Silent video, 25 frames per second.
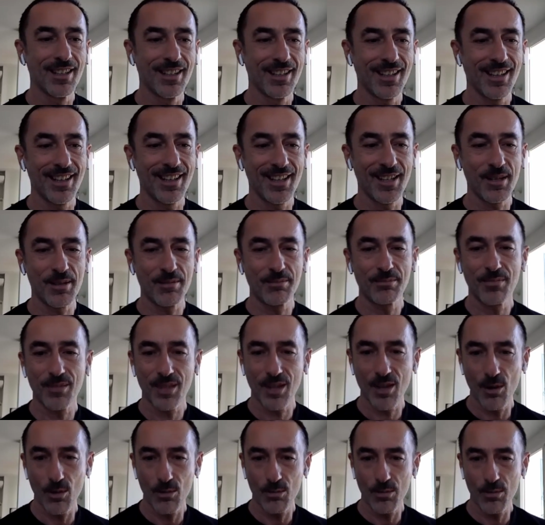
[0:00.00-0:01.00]
to uh,
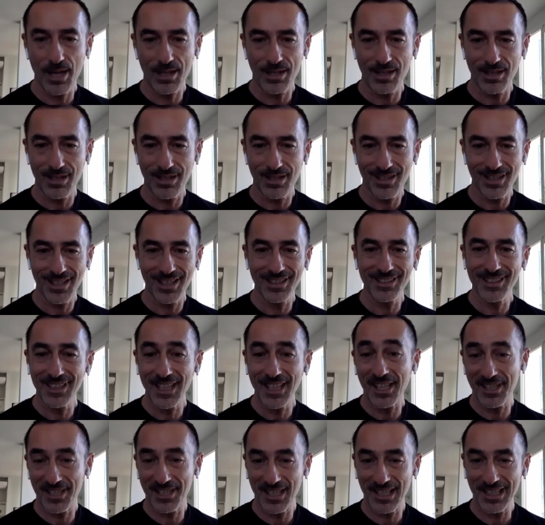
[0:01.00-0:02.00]
go back
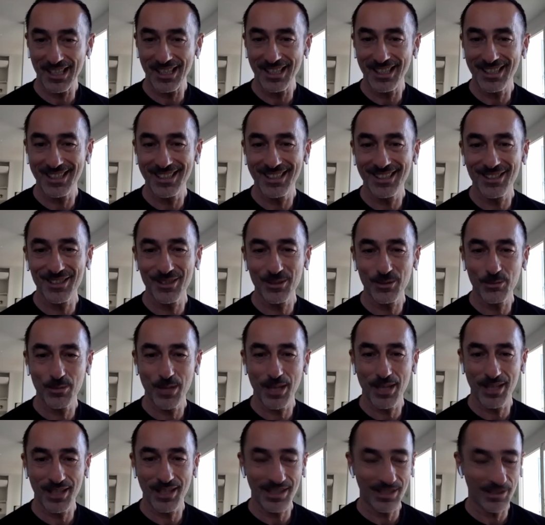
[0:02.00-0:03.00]
internally to
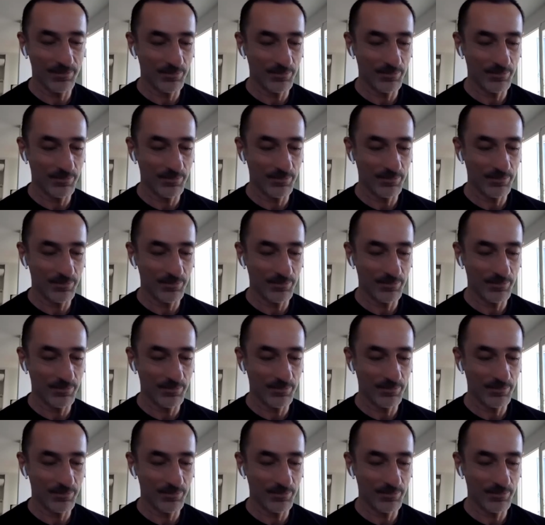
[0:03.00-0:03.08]
my